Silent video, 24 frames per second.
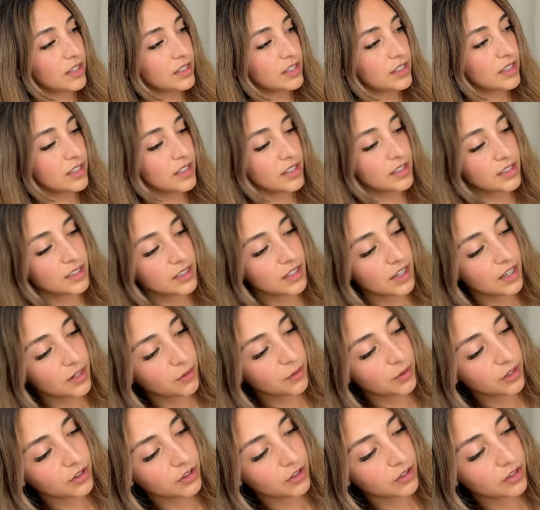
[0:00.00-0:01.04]
is it? This is kind
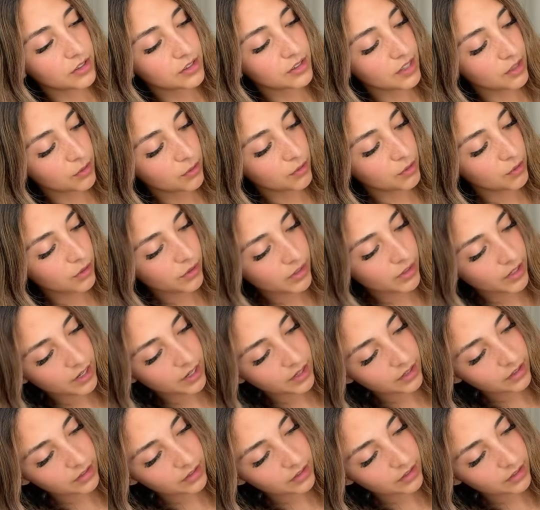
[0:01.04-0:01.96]
of what it looks like when you get